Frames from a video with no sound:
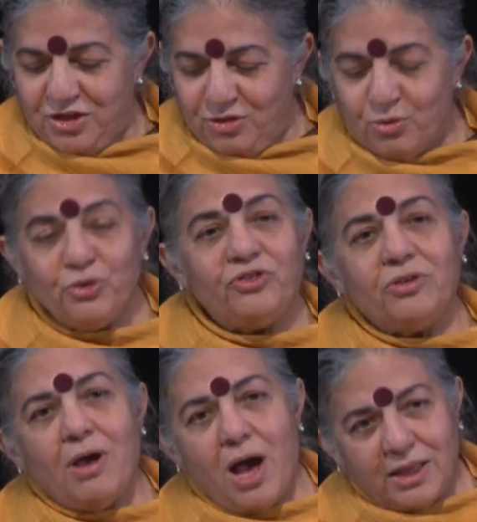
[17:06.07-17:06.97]

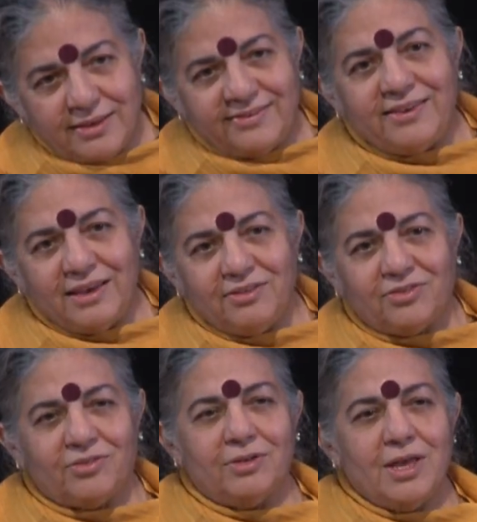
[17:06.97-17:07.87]
Those are the
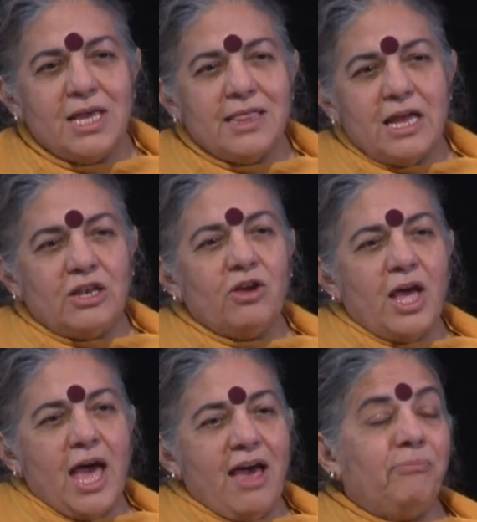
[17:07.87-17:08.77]
seeds that
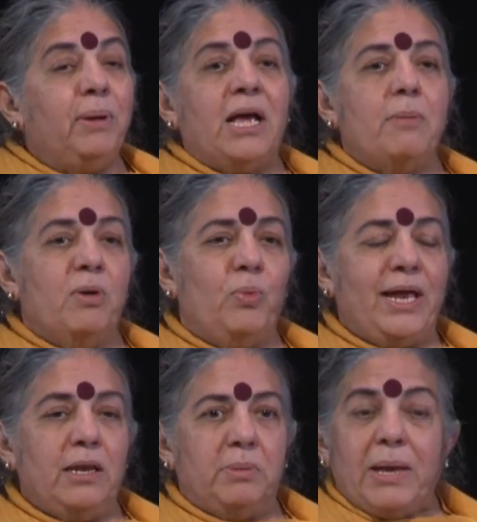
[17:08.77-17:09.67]
have become available.